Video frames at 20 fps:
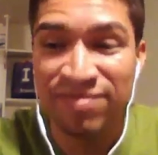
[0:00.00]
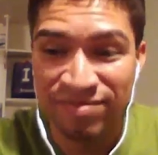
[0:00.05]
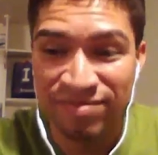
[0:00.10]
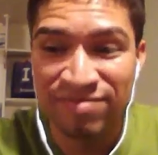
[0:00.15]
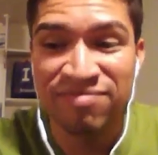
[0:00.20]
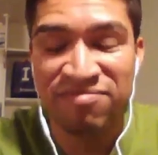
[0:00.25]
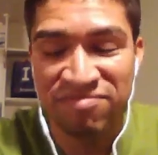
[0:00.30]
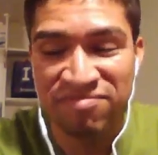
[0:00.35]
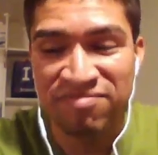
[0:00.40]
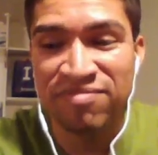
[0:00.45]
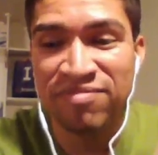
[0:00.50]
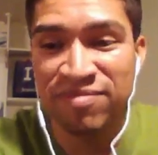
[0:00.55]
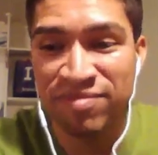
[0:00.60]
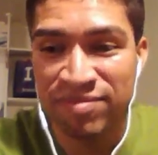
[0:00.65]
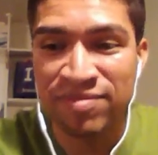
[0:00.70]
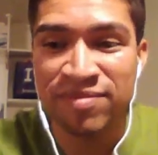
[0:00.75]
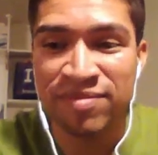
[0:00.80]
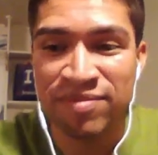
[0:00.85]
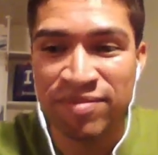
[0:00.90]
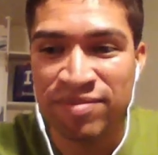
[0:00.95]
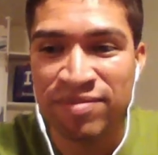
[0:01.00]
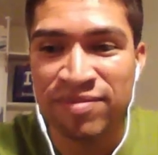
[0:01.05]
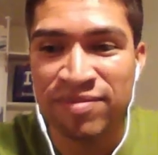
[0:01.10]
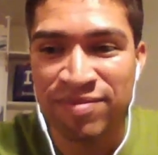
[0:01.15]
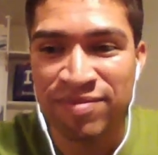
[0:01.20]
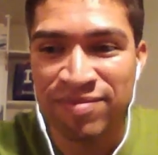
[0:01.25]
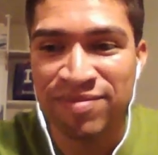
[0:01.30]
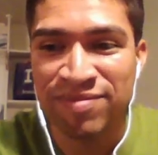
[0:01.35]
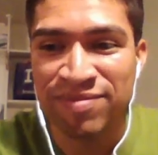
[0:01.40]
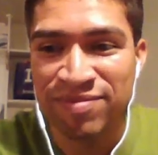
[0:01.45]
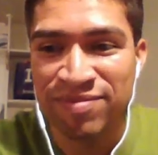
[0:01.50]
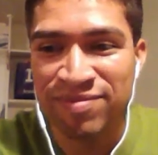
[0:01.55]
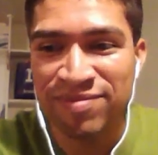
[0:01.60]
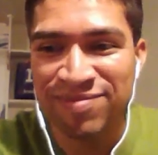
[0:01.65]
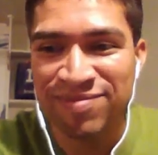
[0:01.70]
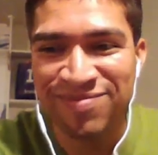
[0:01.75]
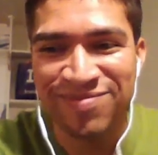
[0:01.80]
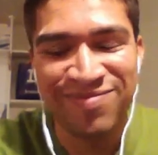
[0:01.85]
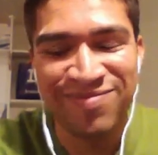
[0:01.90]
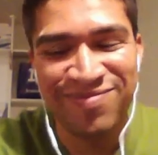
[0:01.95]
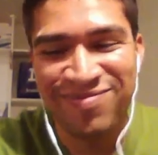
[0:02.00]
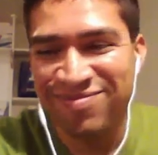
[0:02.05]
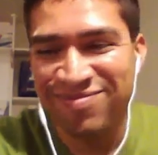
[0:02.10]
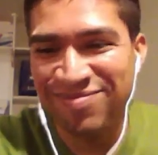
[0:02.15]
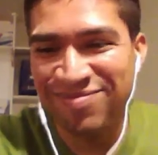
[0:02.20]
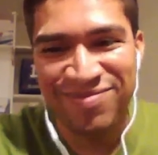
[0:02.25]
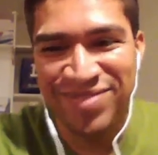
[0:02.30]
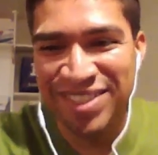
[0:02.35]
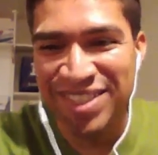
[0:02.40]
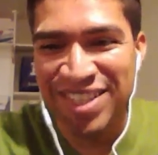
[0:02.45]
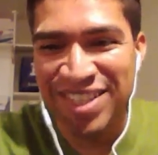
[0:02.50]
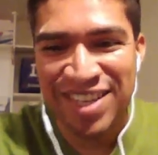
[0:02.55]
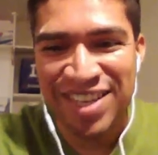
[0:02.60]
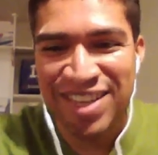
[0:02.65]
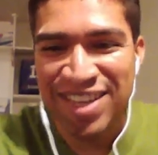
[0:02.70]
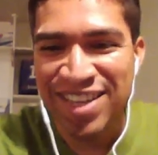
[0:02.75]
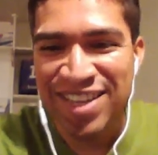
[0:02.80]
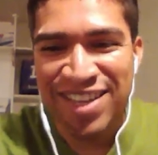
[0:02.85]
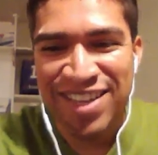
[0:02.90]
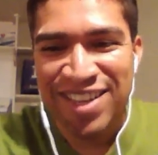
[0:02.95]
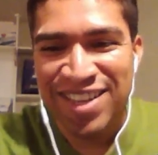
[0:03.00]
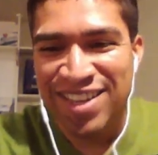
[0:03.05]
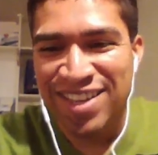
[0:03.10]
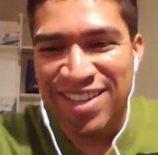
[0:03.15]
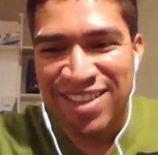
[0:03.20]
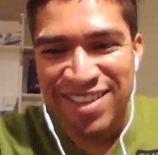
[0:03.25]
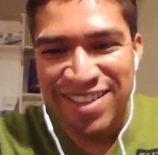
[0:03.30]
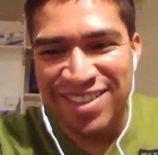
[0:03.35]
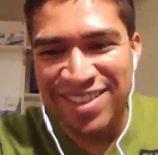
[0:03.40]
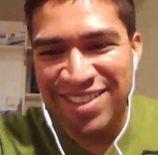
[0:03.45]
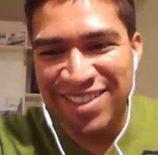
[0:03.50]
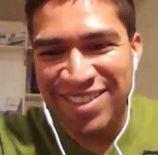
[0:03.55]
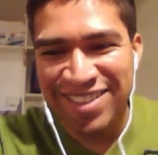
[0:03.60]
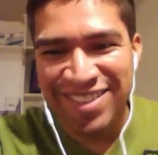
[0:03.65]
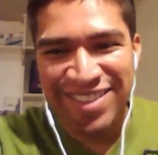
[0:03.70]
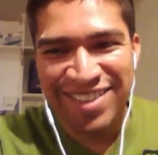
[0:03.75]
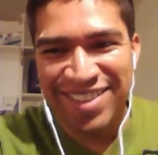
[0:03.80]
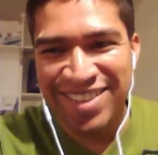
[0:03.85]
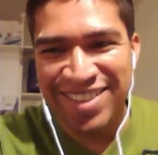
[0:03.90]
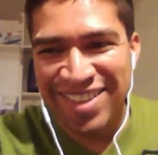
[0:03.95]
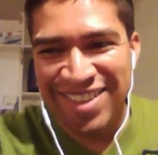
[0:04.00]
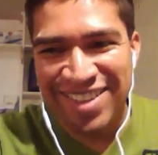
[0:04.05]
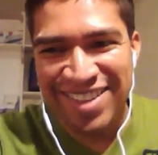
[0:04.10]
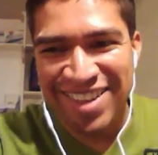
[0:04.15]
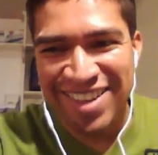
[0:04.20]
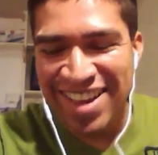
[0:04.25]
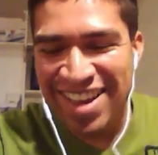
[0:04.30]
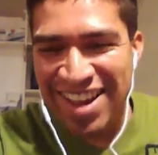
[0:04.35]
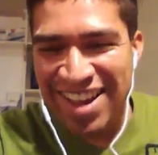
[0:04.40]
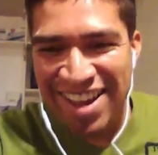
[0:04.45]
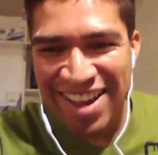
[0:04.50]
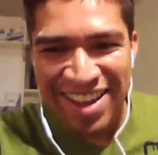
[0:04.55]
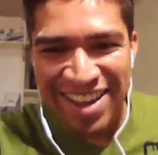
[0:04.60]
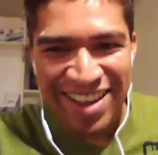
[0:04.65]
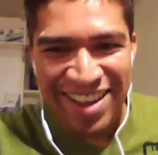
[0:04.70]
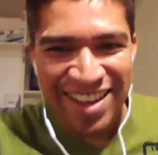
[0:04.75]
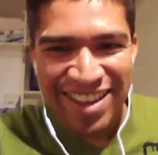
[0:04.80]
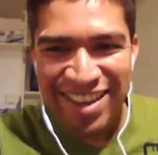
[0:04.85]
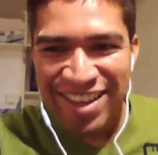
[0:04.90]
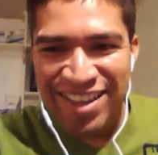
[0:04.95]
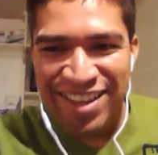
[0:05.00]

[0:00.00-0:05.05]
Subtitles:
I don't know who Alessia is and what his problem with the Spaniards are,